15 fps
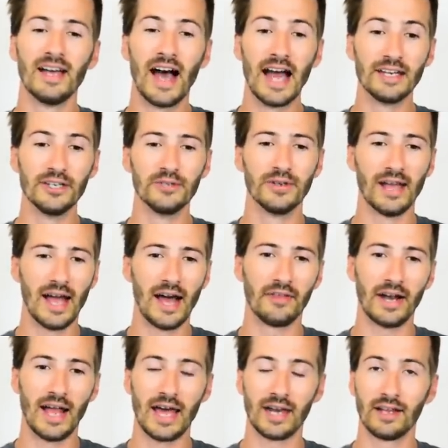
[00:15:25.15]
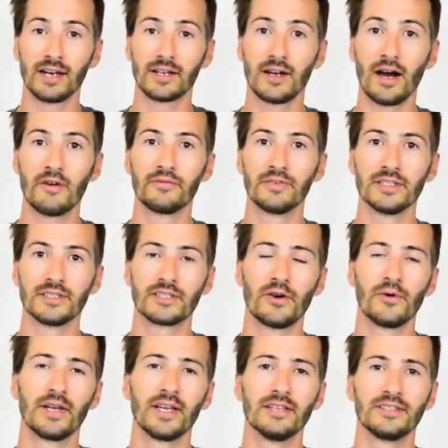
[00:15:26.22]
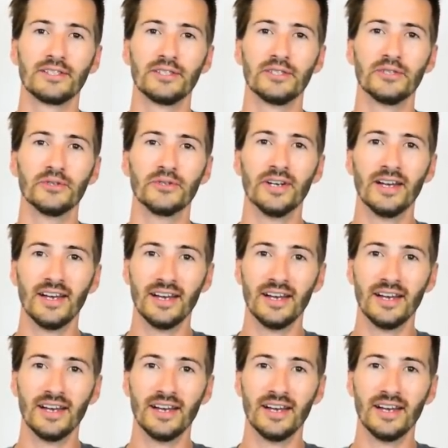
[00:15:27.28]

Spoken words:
I knew now that I had a lot of confidence going into